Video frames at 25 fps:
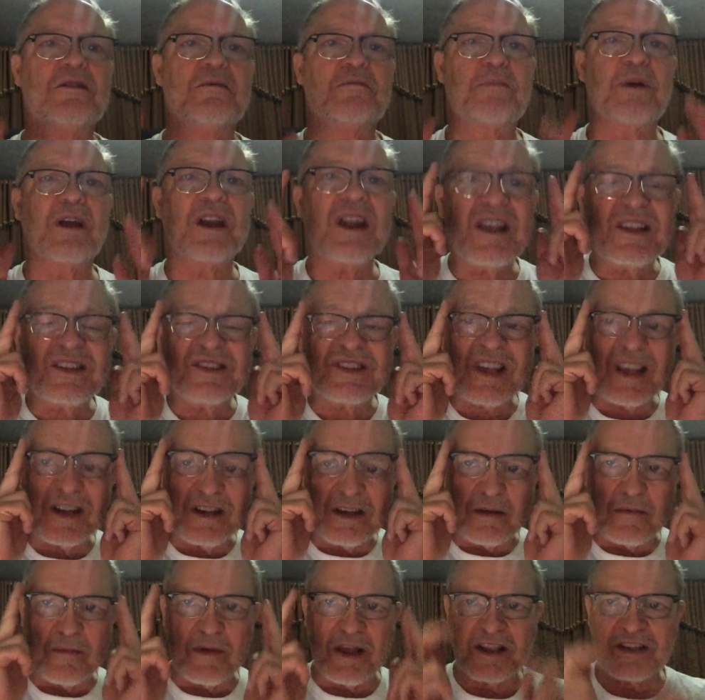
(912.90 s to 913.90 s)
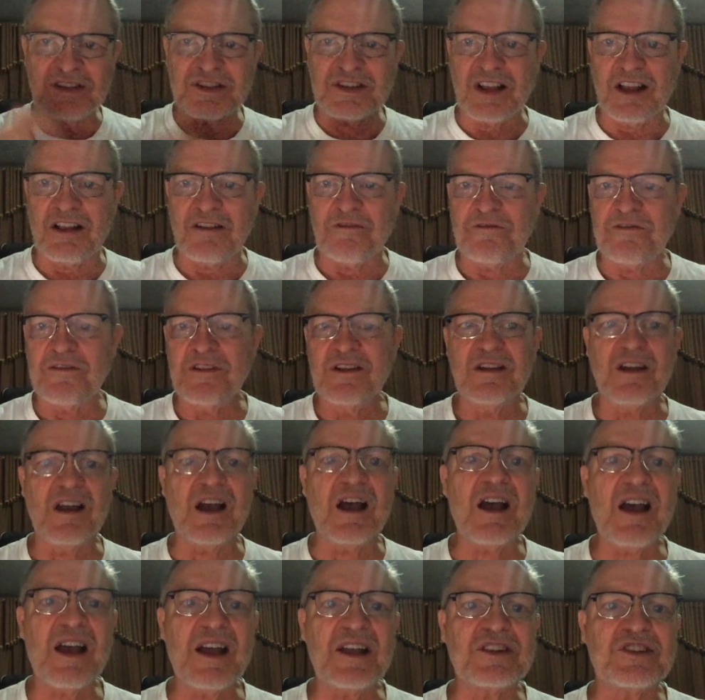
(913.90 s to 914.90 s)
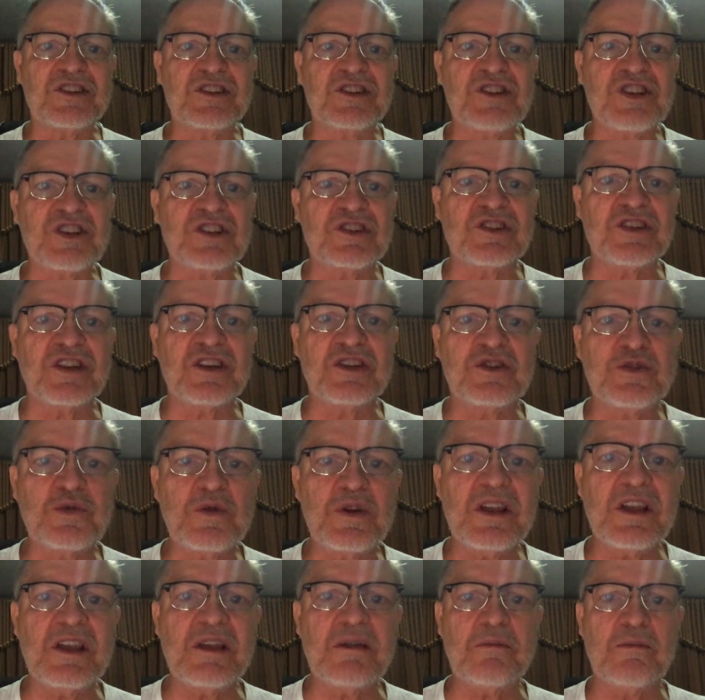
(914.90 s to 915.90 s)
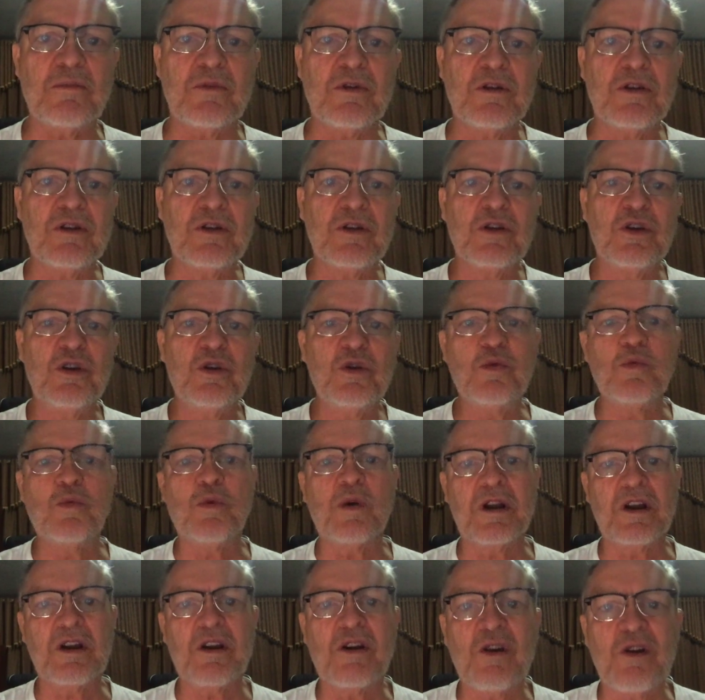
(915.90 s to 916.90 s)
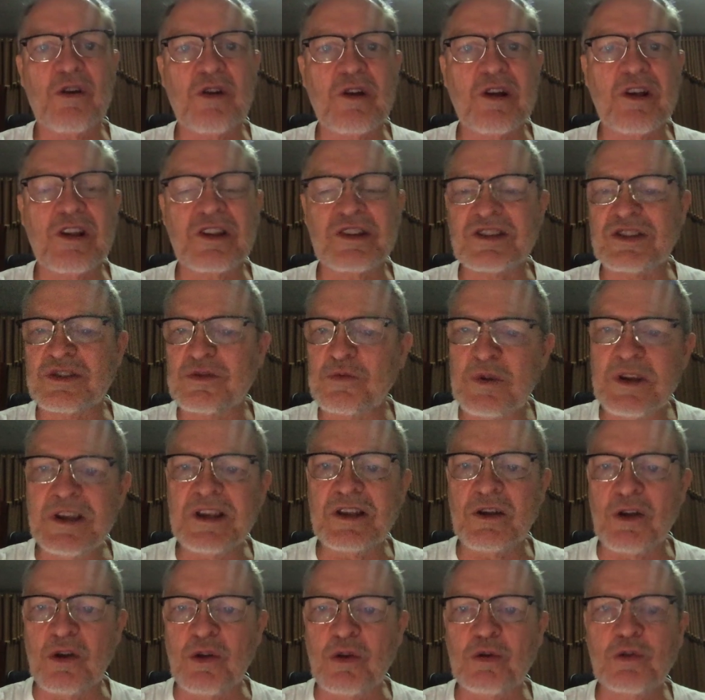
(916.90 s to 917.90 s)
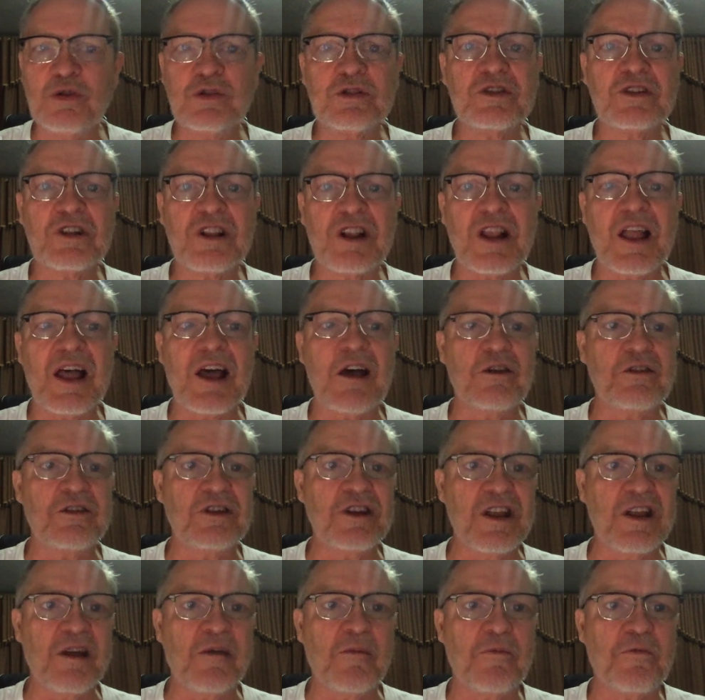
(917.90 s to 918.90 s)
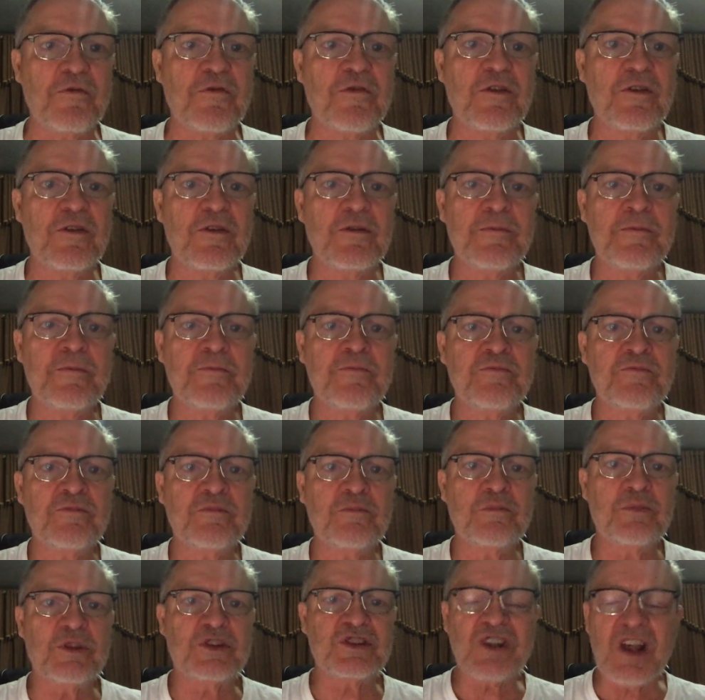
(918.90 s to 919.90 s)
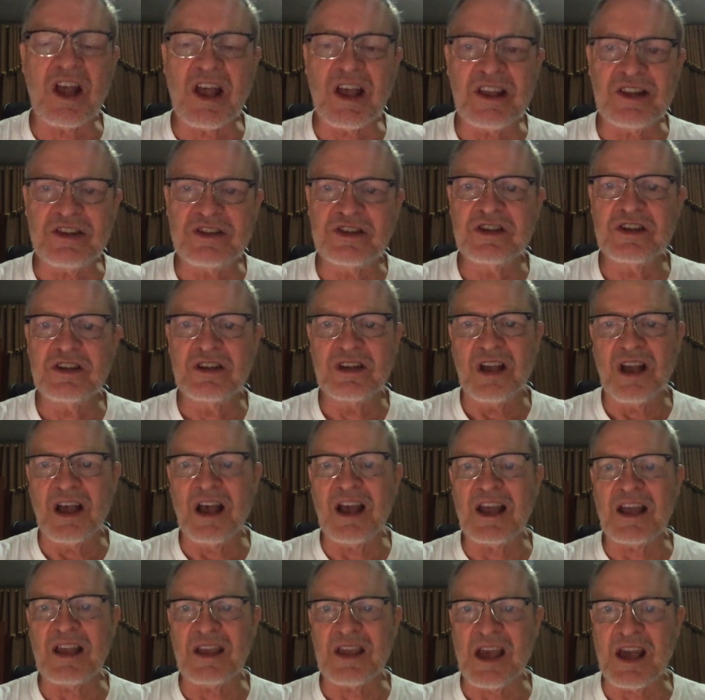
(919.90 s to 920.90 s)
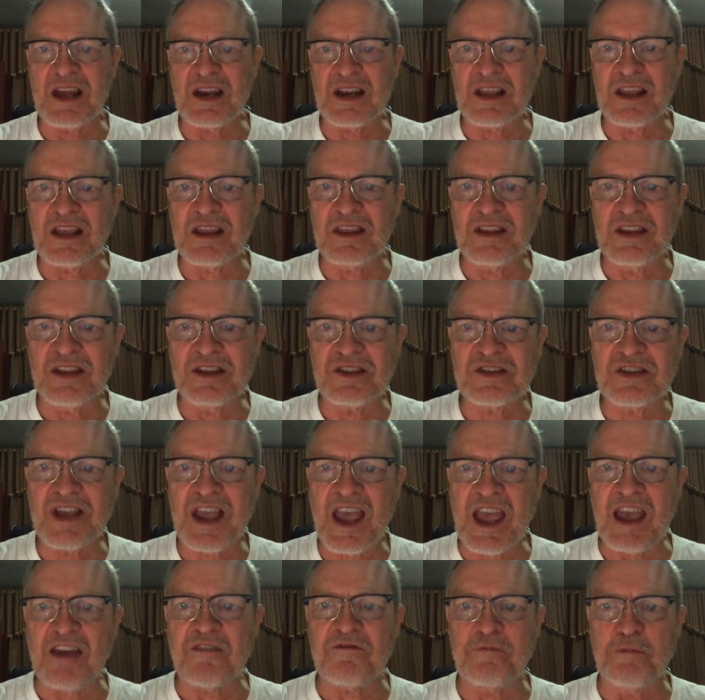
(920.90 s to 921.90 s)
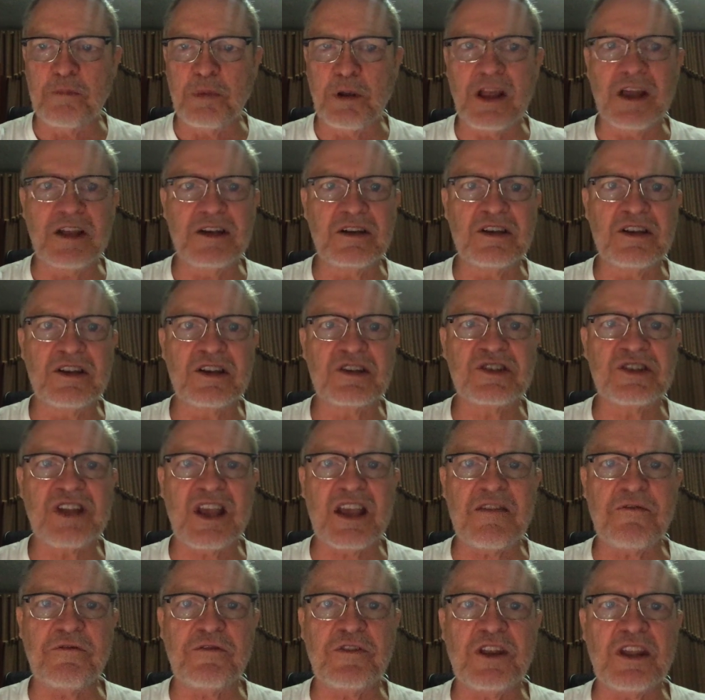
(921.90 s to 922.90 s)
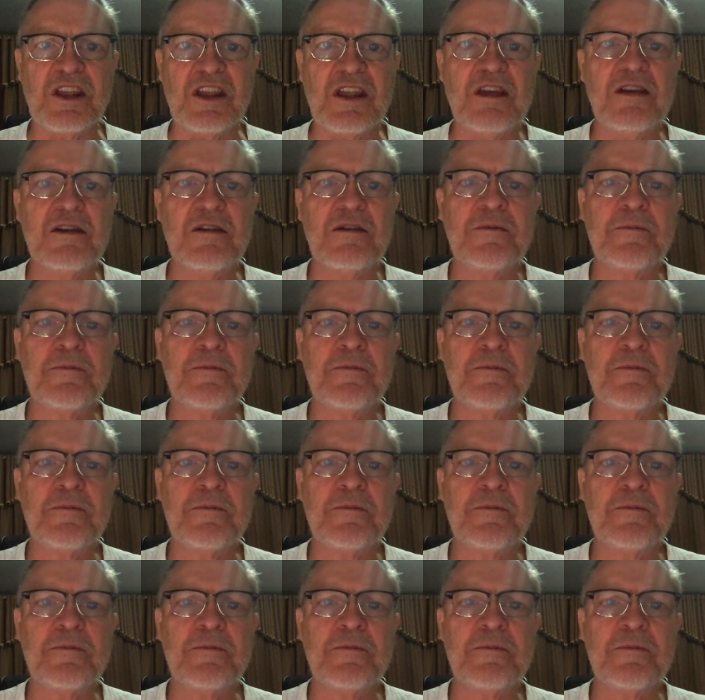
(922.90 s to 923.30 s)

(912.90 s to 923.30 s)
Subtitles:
But I said to myself, it's just a dream. Who would hurt a sweet old cloud nymph? Besides, I got to get this half-blood to safety.